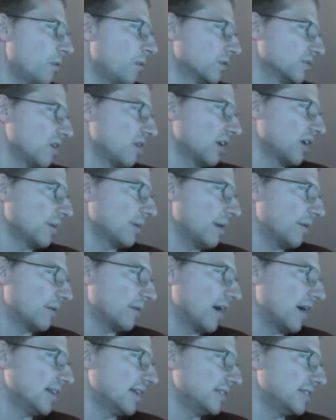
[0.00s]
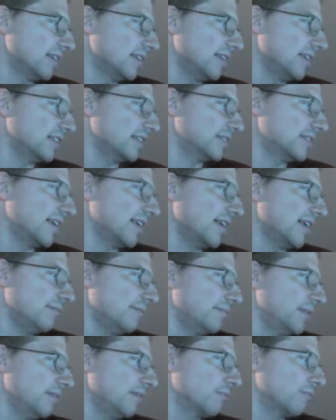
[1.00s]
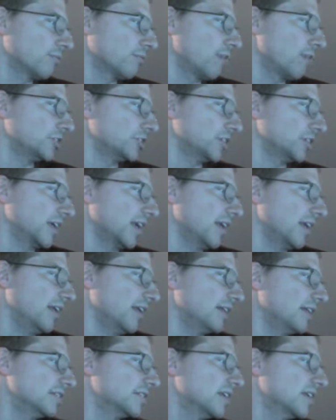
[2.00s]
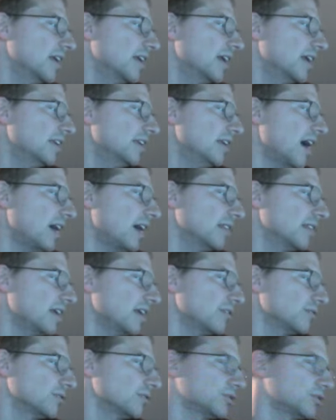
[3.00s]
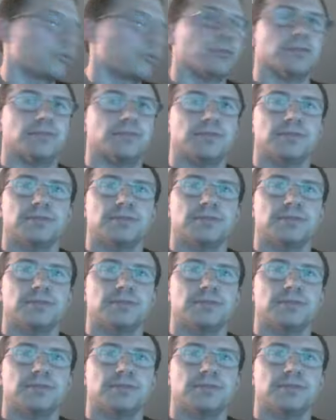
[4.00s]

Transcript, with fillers: we're talking about guys in the, in the same regression candidates, Jan-Lennard Struff.